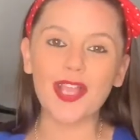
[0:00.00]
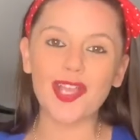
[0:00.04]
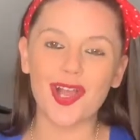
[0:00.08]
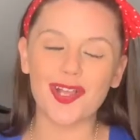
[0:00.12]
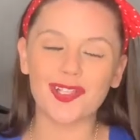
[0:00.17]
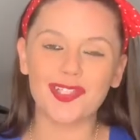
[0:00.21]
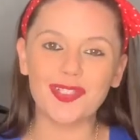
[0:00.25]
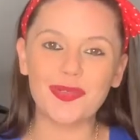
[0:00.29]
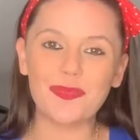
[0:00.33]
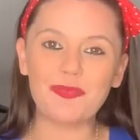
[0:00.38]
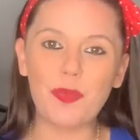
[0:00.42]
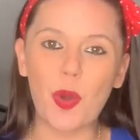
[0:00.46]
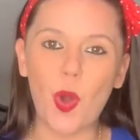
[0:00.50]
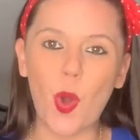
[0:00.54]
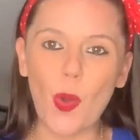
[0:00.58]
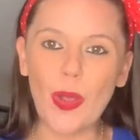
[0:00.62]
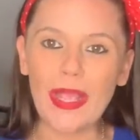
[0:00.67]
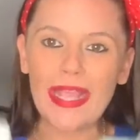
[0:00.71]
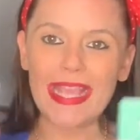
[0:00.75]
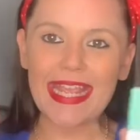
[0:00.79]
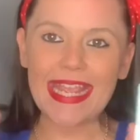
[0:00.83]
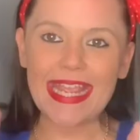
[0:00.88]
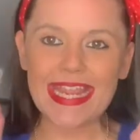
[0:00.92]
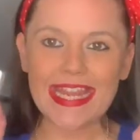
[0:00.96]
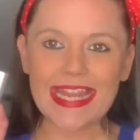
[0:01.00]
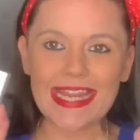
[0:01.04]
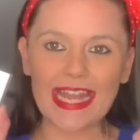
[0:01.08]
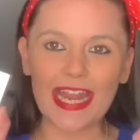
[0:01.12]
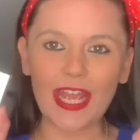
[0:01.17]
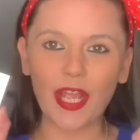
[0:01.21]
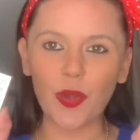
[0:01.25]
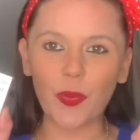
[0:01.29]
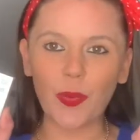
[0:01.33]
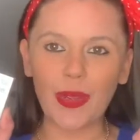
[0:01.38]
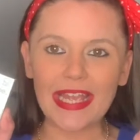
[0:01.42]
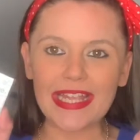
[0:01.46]
got some more
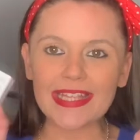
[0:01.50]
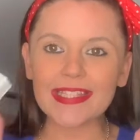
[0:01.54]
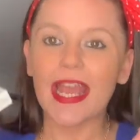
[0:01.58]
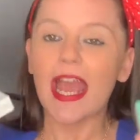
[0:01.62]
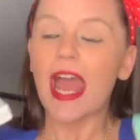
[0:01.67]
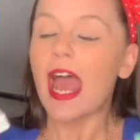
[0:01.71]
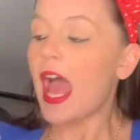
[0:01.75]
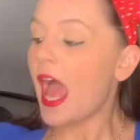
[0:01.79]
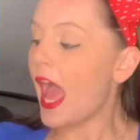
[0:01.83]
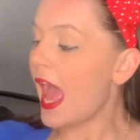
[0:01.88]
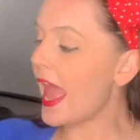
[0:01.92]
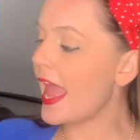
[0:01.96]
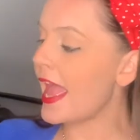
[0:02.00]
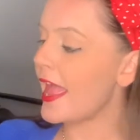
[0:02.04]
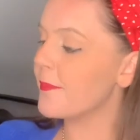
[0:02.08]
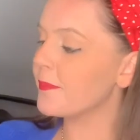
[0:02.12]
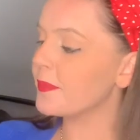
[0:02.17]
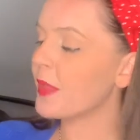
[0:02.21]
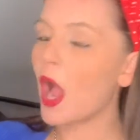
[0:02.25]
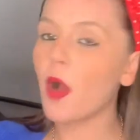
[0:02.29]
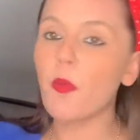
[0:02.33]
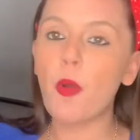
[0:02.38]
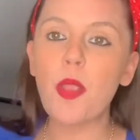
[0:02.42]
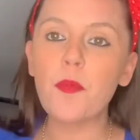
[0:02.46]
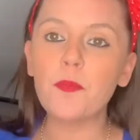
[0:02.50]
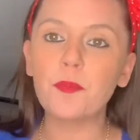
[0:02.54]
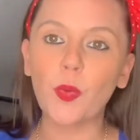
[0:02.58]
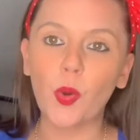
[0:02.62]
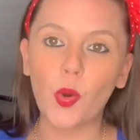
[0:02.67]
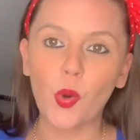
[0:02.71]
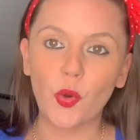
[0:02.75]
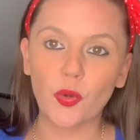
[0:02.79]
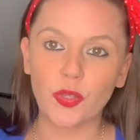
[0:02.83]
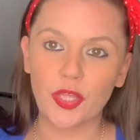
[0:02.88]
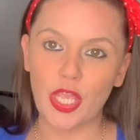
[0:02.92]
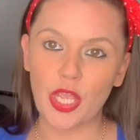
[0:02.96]
e-liquid. I won't
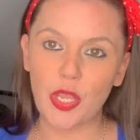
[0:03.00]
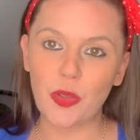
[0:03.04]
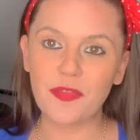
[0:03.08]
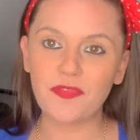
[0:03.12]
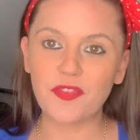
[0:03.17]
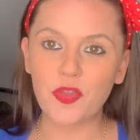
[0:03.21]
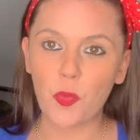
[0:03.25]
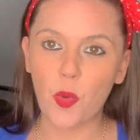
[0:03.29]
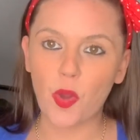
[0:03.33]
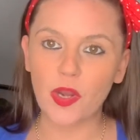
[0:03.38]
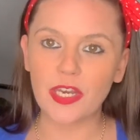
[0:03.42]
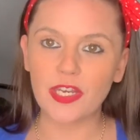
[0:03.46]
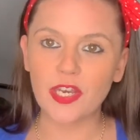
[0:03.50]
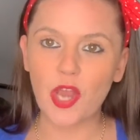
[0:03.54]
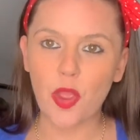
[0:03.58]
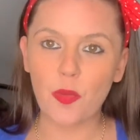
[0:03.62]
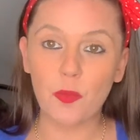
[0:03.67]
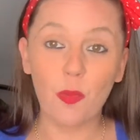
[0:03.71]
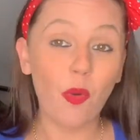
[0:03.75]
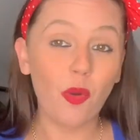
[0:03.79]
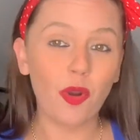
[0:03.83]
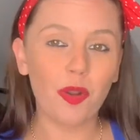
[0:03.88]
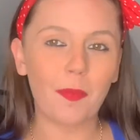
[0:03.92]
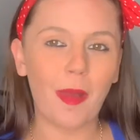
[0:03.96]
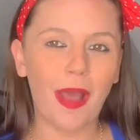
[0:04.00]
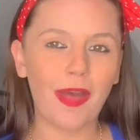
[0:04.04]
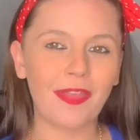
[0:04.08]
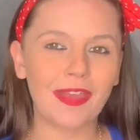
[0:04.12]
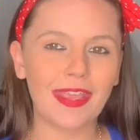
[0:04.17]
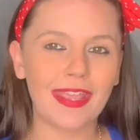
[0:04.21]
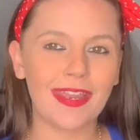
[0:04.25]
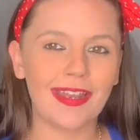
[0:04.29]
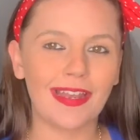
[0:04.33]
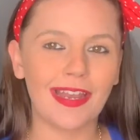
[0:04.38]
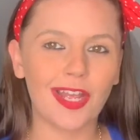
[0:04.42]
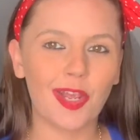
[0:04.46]
bore you if you want to know more about
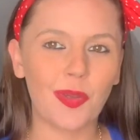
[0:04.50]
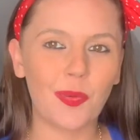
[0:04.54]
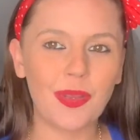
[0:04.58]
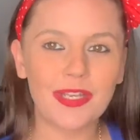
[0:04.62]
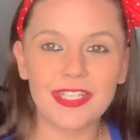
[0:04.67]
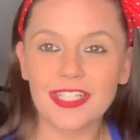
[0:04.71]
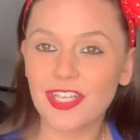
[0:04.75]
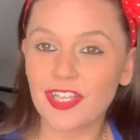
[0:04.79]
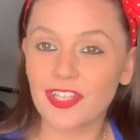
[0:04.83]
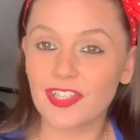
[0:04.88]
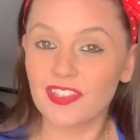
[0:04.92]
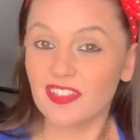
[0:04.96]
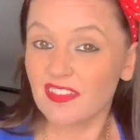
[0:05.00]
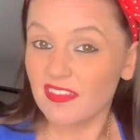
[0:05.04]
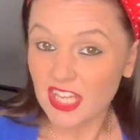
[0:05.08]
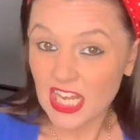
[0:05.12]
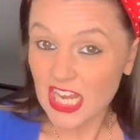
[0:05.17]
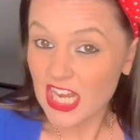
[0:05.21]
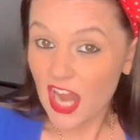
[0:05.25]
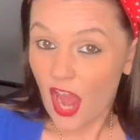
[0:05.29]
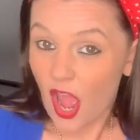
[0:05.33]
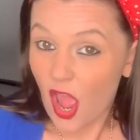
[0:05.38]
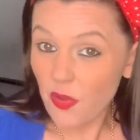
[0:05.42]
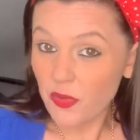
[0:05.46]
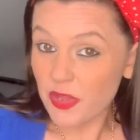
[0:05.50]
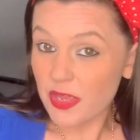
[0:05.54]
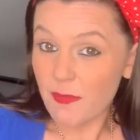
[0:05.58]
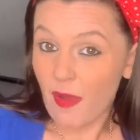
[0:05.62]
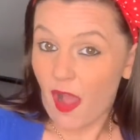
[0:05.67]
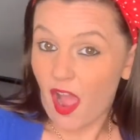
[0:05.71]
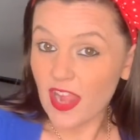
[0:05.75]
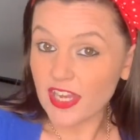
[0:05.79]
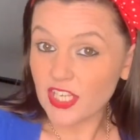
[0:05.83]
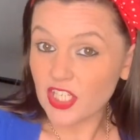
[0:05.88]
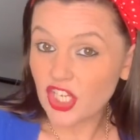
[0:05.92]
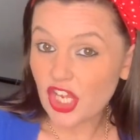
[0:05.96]
the e-liquid, because you know,
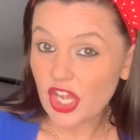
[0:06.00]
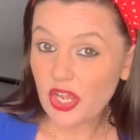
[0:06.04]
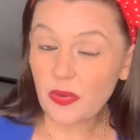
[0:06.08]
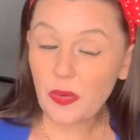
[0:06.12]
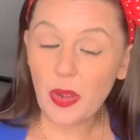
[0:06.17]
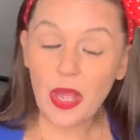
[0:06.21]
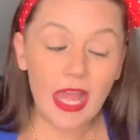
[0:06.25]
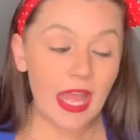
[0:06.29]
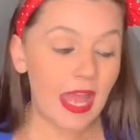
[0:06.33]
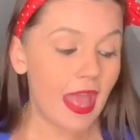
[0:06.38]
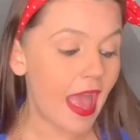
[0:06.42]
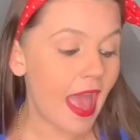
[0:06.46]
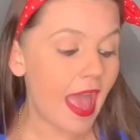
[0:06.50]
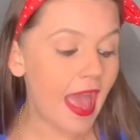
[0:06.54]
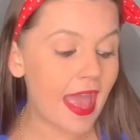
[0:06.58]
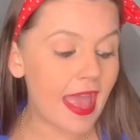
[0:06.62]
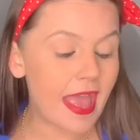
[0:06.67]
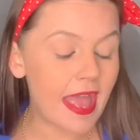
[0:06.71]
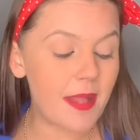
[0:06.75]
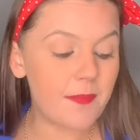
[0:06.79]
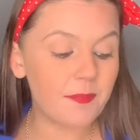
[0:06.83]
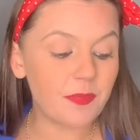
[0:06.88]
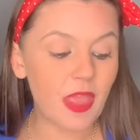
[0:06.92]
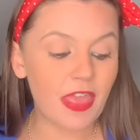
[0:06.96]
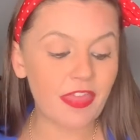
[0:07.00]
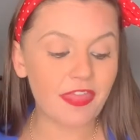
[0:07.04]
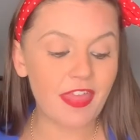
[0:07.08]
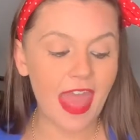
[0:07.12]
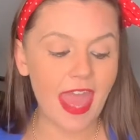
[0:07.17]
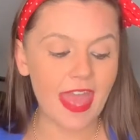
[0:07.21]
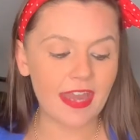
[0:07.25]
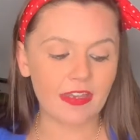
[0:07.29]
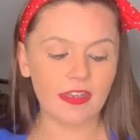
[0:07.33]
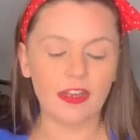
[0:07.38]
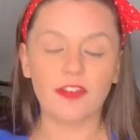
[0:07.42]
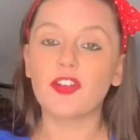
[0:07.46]
you might do.
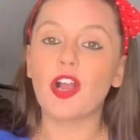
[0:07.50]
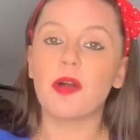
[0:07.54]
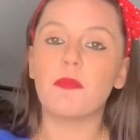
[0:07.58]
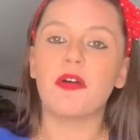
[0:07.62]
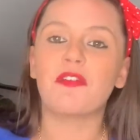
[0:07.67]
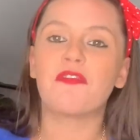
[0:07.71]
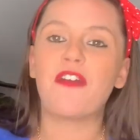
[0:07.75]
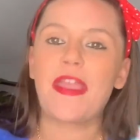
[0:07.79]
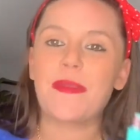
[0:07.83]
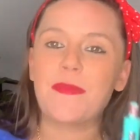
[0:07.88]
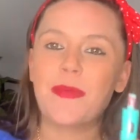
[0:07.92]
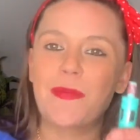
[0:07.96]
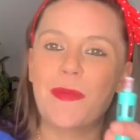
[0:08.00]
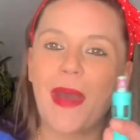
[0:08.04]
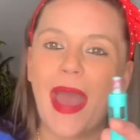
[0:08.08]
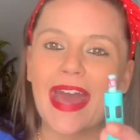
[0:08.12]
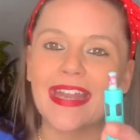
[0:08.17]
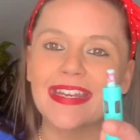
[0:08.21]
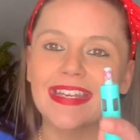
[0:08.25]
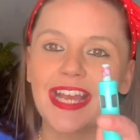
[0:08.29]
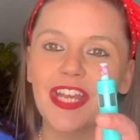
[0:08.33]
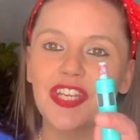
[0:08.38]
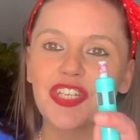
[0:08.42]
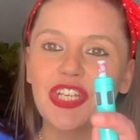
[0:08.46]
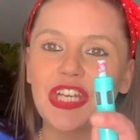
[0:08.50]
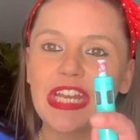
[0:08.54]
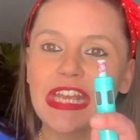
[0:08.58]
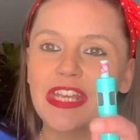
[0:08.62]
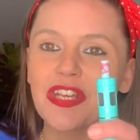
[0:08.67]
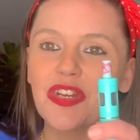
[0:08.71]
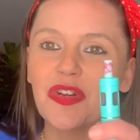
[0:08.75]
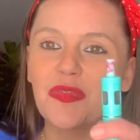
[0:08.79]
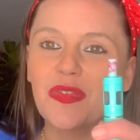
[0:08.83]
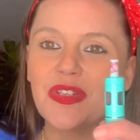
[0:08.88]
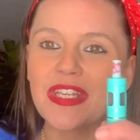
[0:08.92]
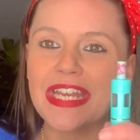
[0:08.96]
Then I've got my vape in my hand actually,
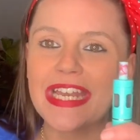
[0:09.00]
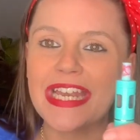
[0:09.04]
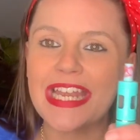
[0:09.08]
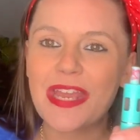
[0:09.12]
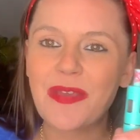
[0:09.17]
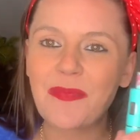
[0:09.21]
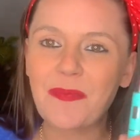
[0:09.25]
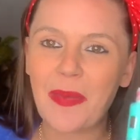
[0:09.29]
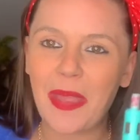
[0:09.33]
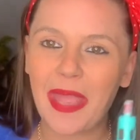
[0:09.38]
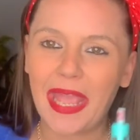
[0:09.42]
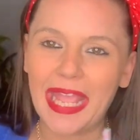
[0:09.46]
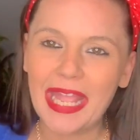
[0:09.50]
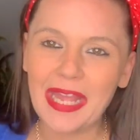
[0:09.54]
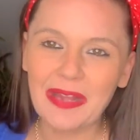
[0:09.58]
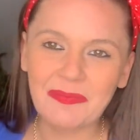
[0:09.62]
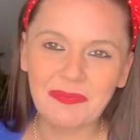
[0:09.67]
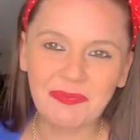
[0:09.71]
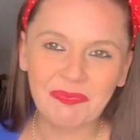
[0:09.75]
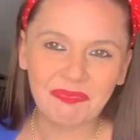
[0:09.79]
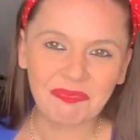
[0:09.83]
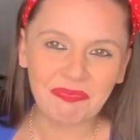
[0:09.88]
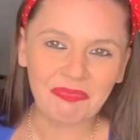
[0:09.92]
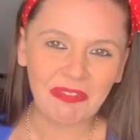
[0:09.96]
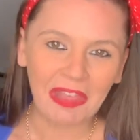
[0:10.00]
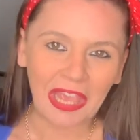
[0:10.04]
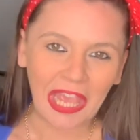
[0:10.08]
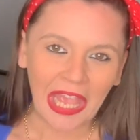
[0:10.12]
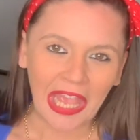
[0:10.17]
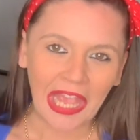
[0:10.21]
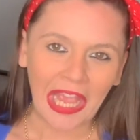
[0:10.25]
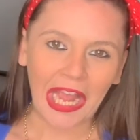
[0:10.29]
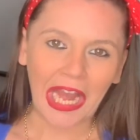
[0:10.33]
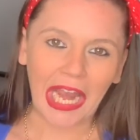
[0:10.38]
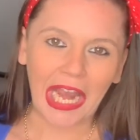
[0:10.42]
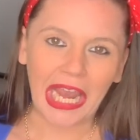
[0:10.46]
covered in lippy.
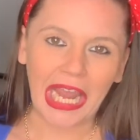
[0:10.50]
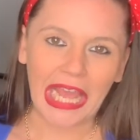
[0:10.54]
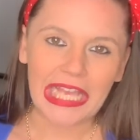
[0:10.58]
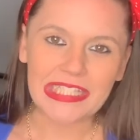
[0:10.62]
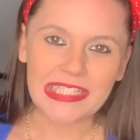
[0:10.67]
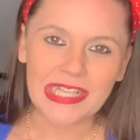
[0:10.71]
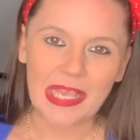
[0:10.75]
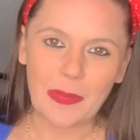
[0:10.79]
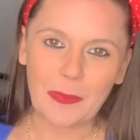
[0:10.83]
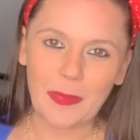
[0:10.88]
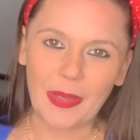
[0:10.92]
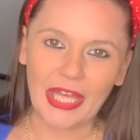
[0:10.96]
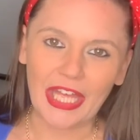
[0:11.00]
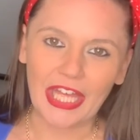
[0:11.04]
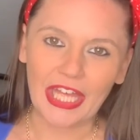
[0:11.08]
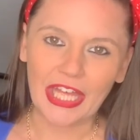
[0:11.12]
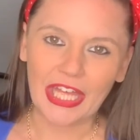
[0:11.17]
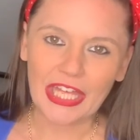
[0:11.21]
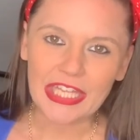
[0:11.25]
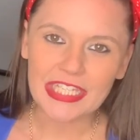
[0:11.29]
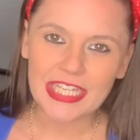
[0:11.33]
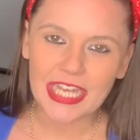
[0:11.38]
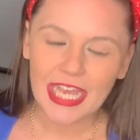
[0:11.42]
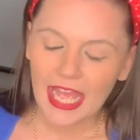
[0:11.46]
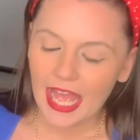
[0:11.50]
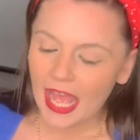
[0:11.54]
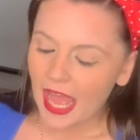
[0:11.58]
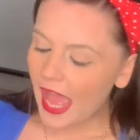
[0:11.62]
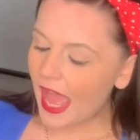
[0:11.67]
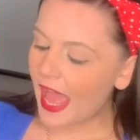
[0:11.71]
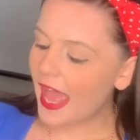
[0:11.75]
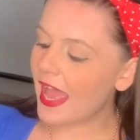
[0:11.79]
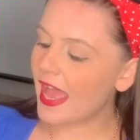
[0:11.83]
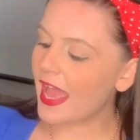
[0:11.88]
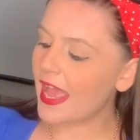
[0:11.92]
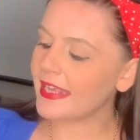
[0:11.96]
Classy bird.
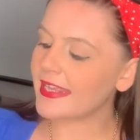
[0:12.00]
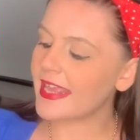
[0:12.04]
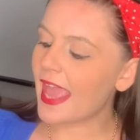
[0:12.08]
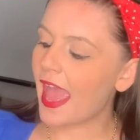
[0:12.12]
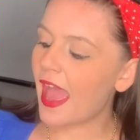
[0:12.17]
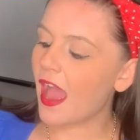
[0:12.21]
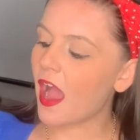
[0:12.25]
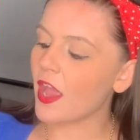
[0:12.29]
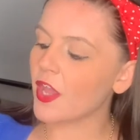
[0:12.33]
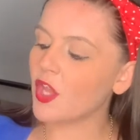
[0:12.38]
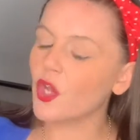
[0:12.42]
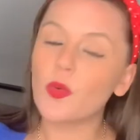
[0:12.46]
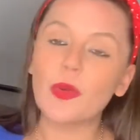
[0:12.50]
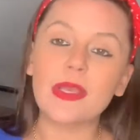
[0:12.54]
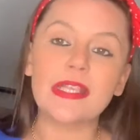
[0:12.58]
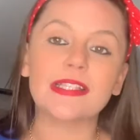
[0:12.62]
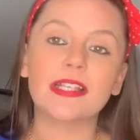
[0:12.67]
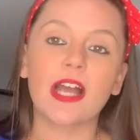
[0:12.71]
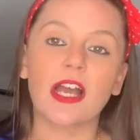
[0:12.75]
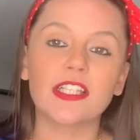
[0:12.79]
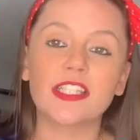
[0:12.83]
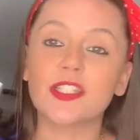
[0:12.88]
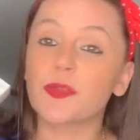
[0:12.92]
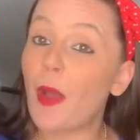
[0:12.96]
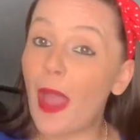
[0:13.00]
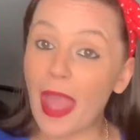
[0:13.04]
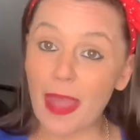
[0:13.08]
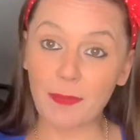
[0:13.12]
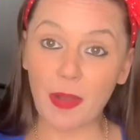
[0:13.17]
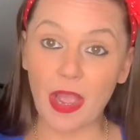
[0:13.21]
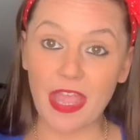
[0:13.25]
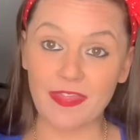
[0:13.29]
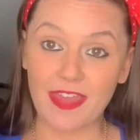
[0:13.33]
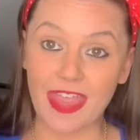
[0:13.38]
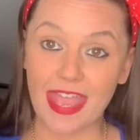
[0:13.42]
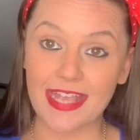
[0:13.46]
I swear
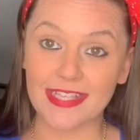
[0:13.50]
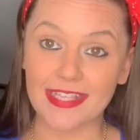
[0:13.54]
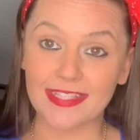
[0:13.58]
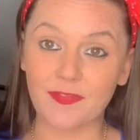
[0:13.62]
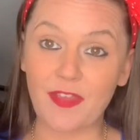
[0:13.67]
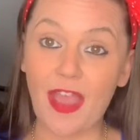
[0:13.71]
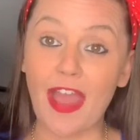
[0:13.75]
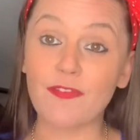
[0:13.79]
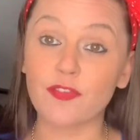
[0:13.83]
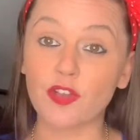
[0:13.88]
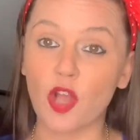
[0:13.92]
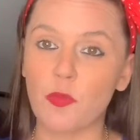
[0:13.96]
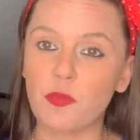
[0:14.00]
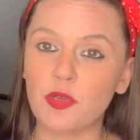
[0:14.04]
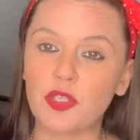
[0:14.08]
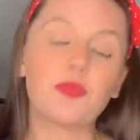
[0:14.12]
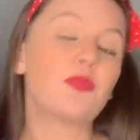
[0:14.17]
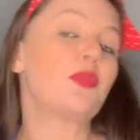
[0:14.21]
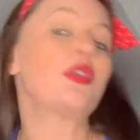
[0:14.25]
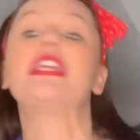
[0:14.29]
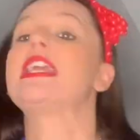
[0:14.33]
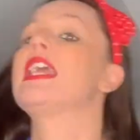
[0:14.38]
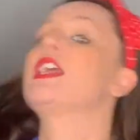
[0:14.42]
by this. If you haven't got much money